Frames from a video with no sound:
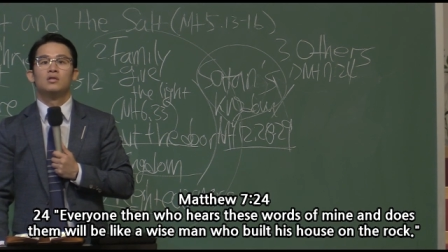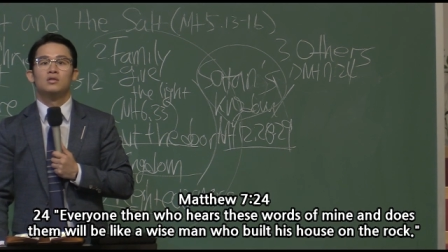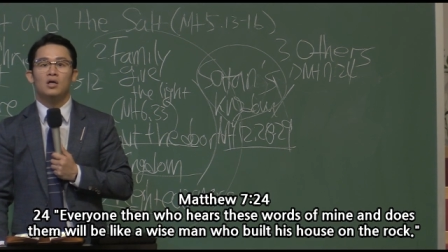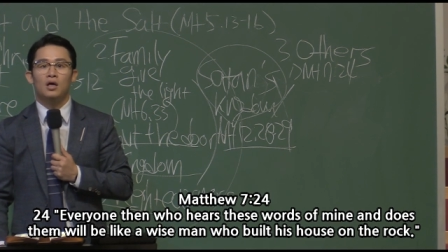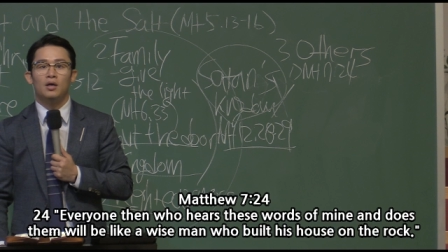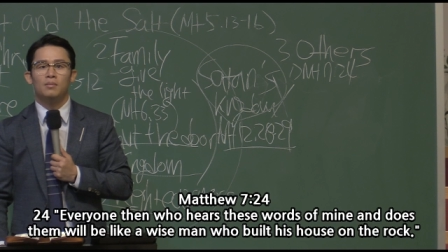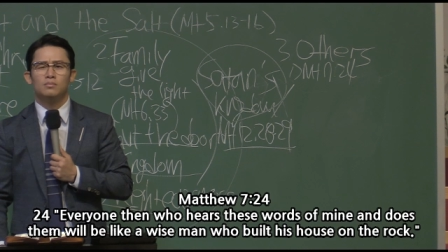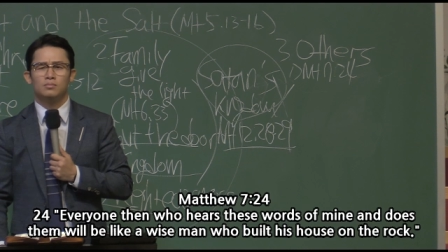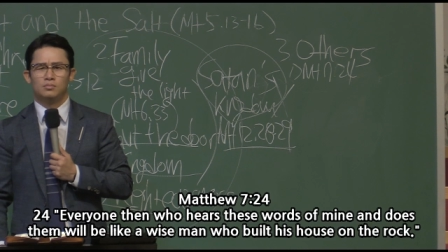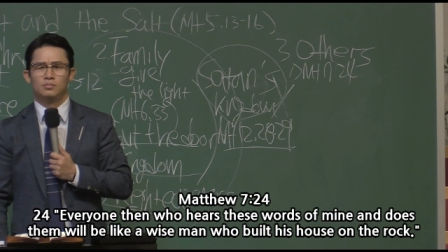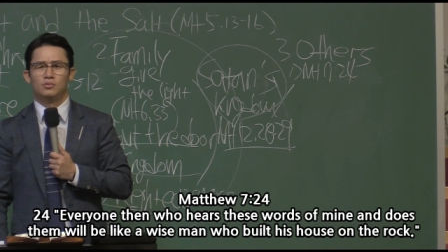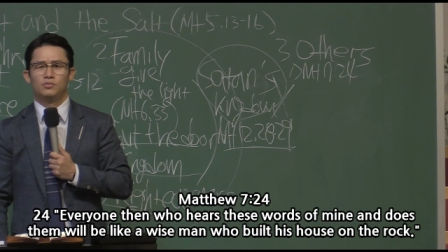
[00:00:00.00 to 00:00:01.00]
them
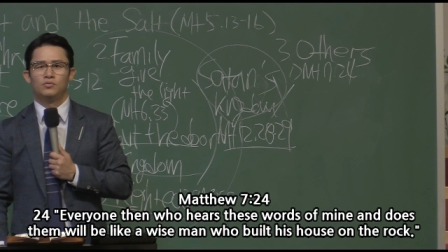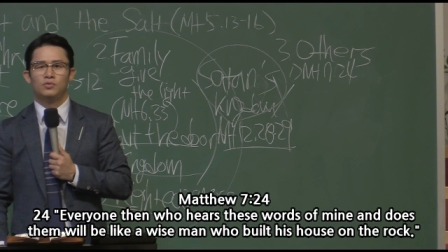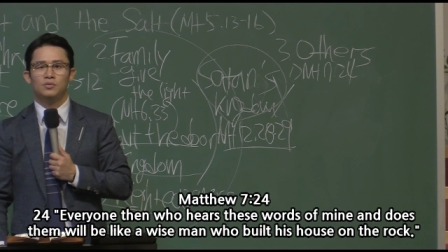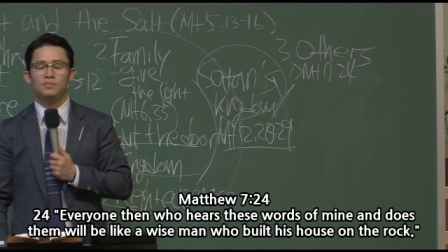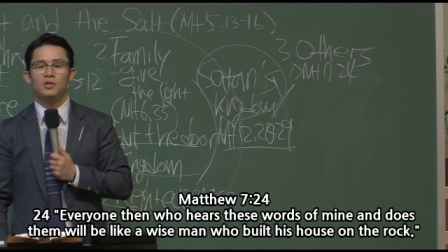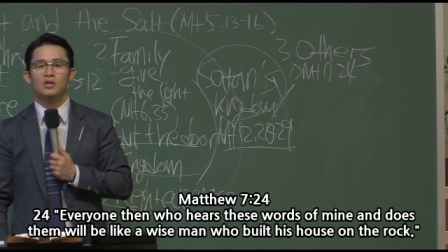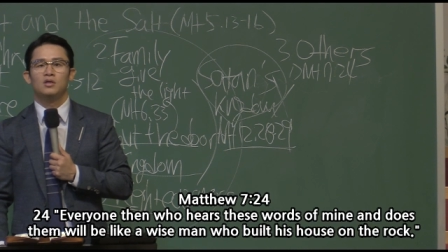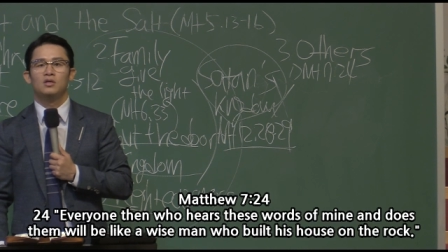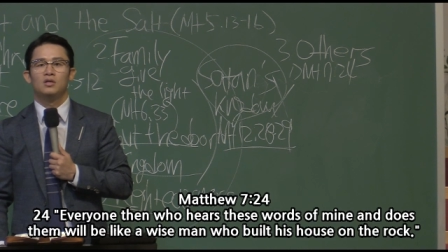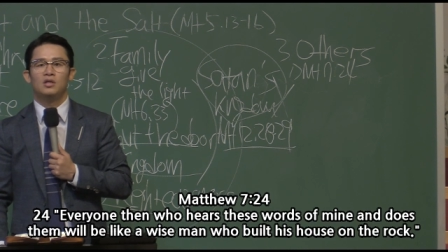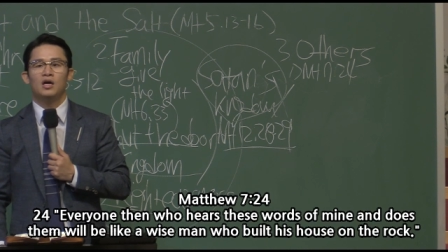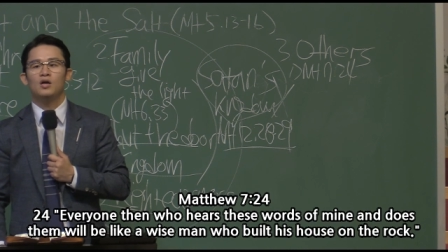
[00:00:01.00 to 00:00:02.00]
will be
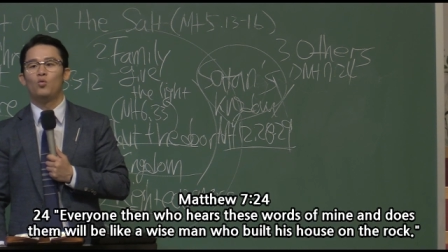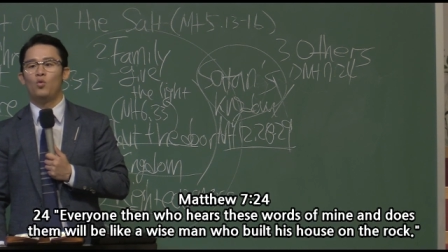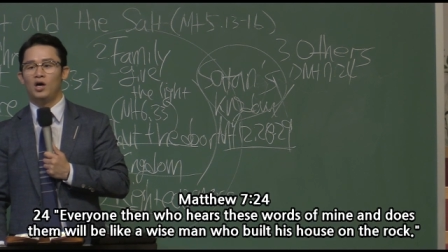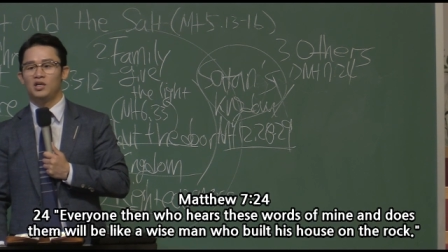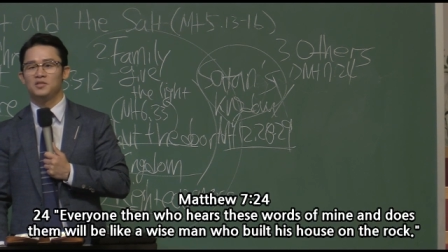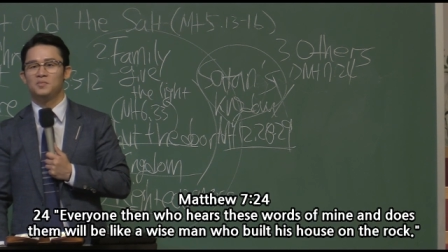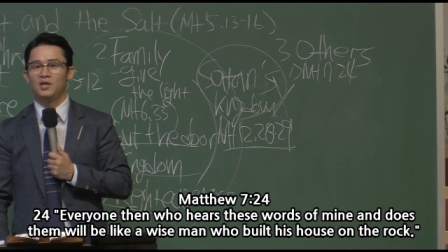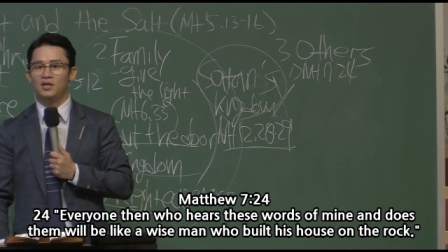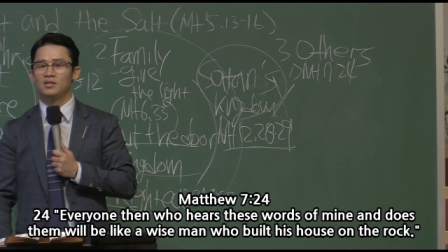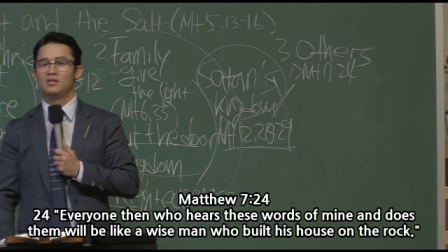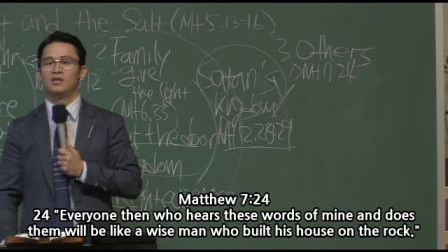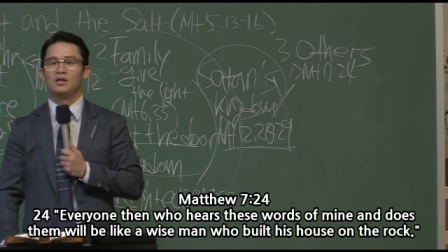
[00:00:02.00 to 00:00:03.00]
like a wise
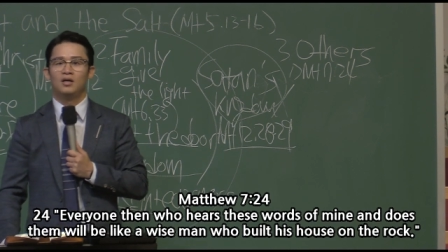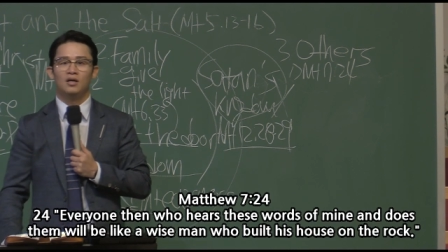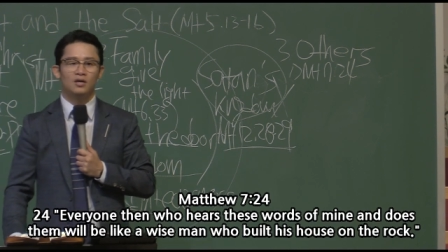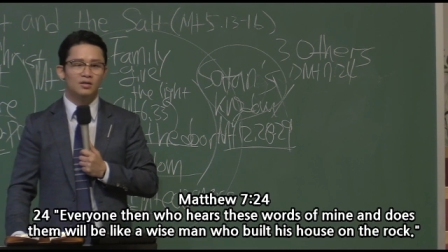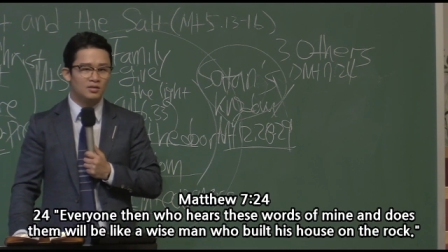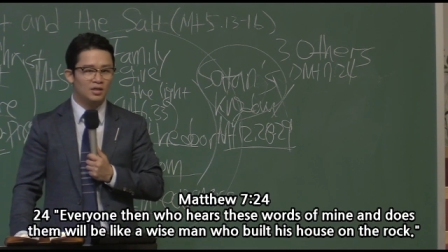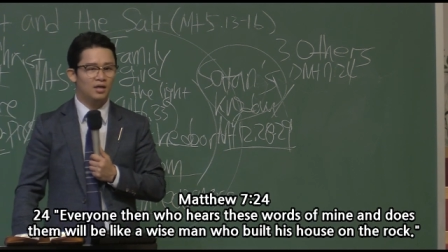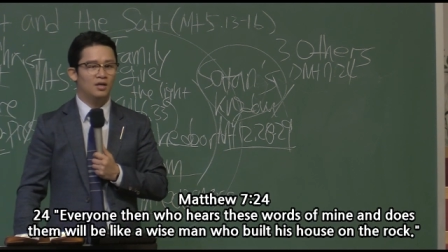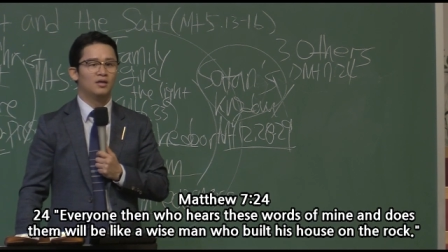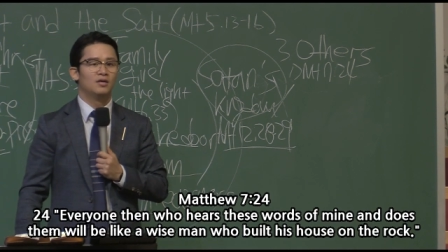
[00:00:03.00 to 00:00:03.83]
man yeah,